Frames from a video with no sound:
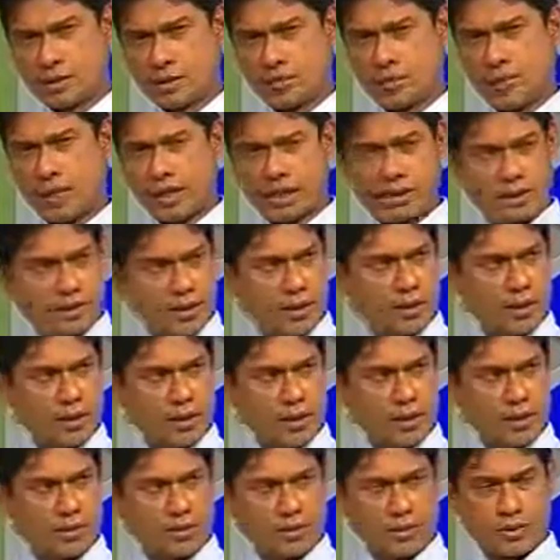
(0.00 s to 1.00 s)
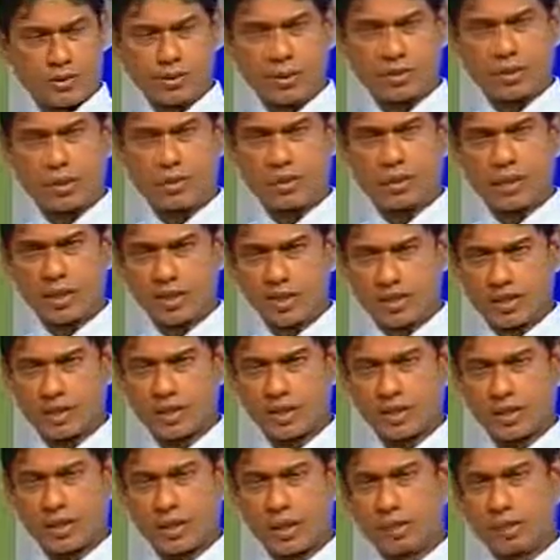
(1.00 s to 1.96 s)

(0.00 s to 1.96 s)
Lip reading: bacteria causes ulcers,